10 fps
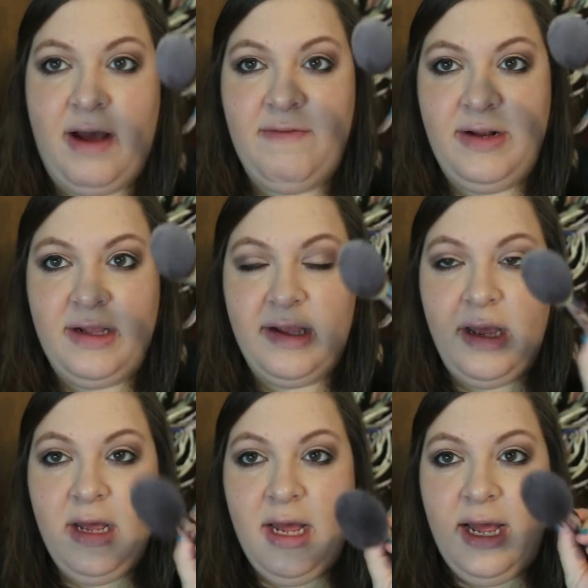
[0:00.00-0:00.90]
off, and
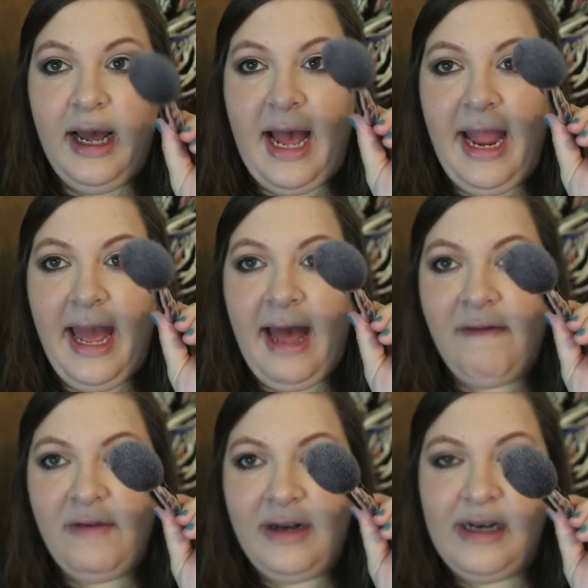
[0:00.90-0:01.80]
I
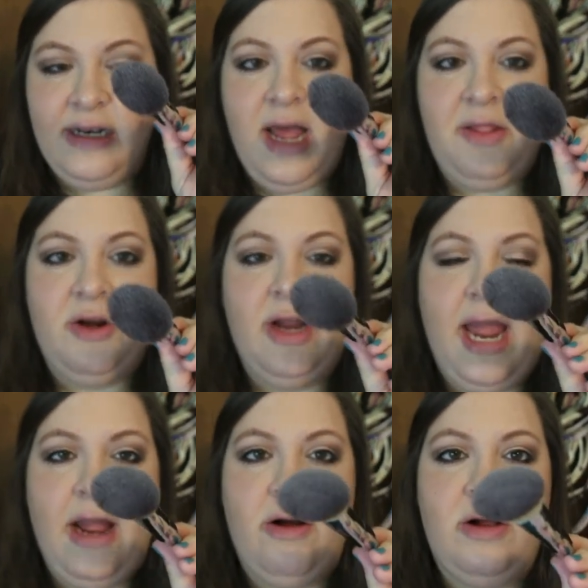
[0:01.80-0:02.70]
have another
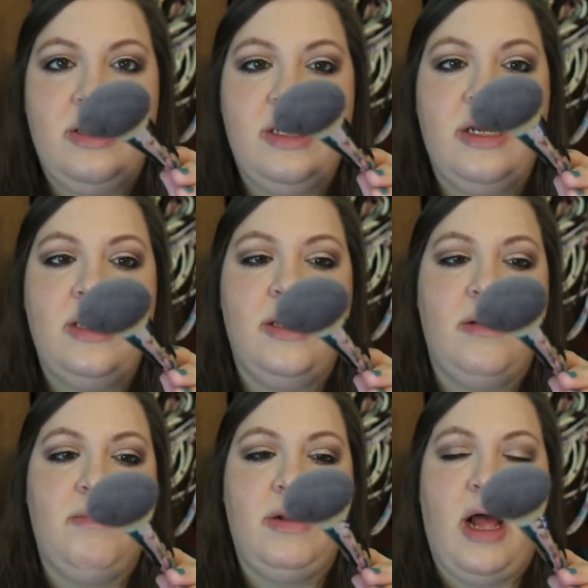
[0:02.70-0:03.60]
angled
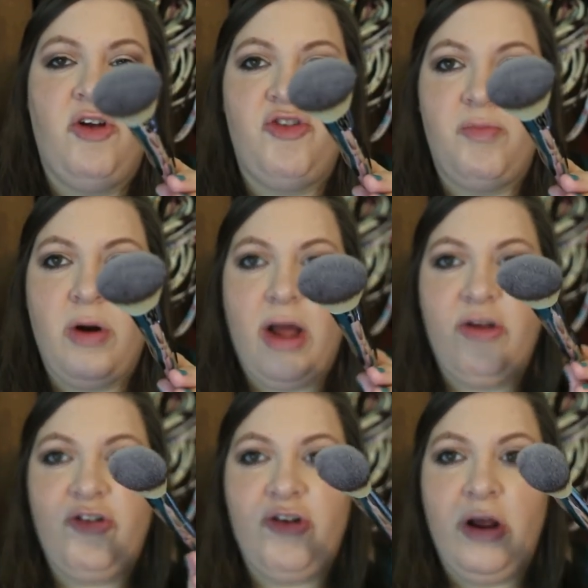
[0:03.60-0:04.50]
blush
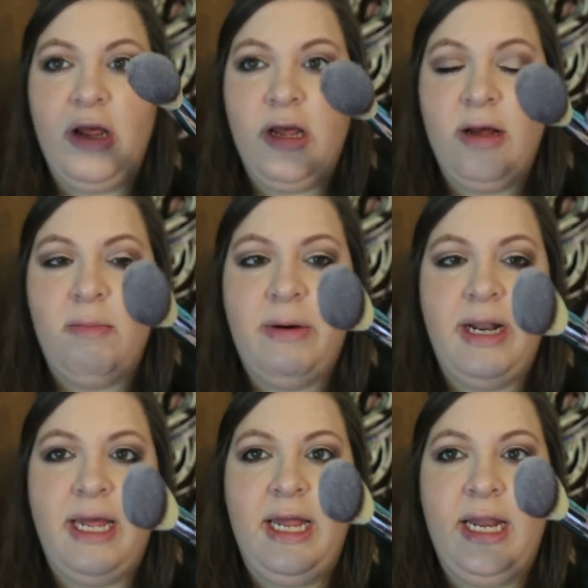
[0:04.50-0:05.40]
brush,
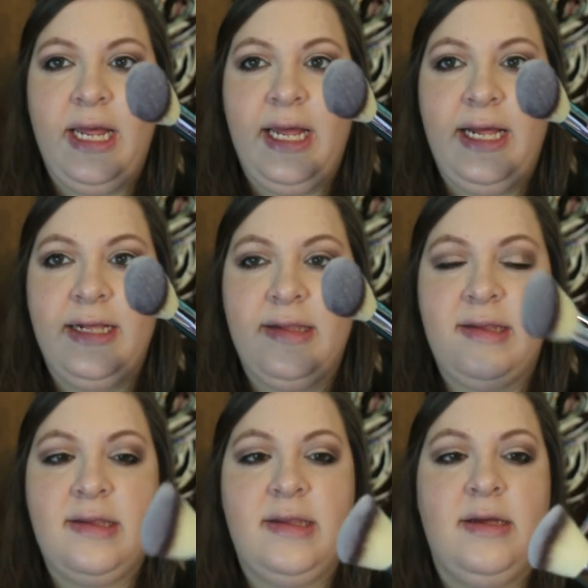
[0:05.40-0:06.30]
but it is
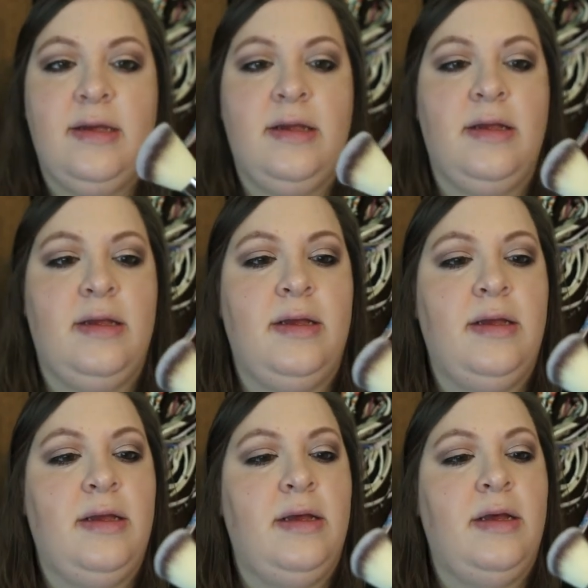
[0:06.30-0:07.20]

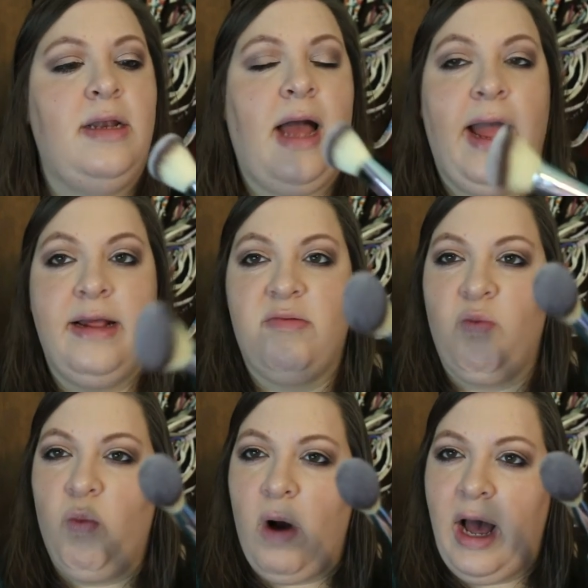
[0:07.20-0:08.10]
not as
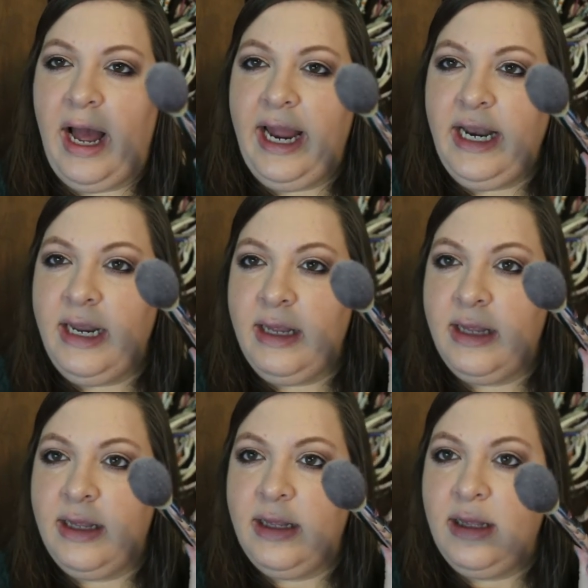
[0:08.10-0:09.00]
wide
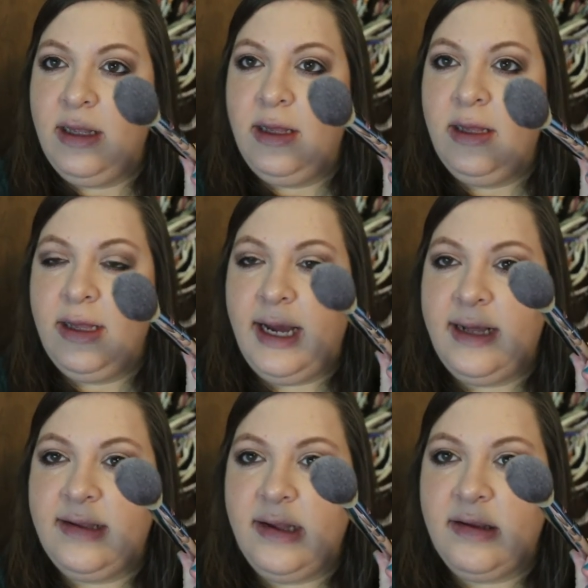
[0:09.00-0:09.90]

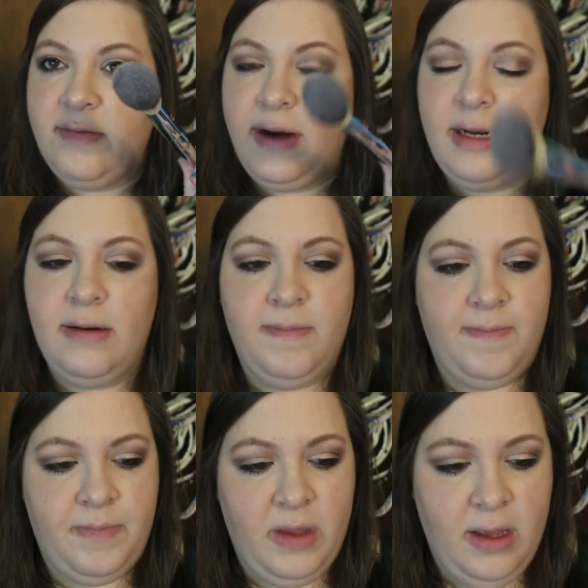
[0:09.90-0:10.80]
as this one.
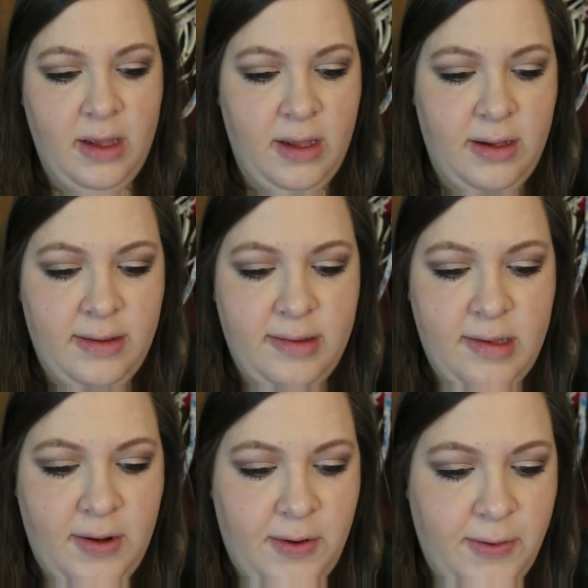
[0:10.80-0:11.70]

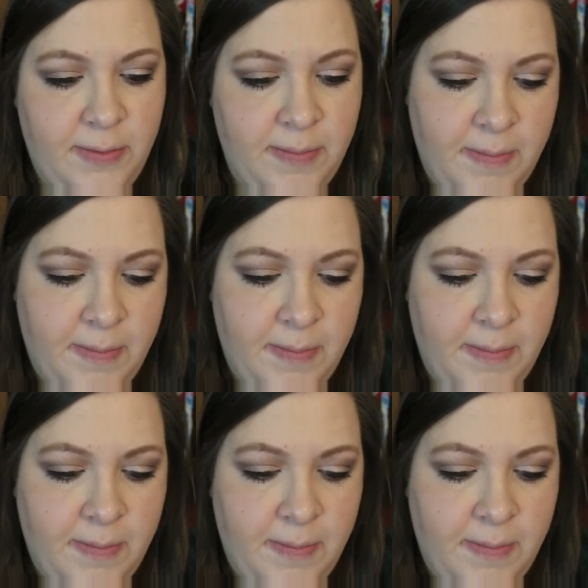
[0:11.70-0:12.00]
So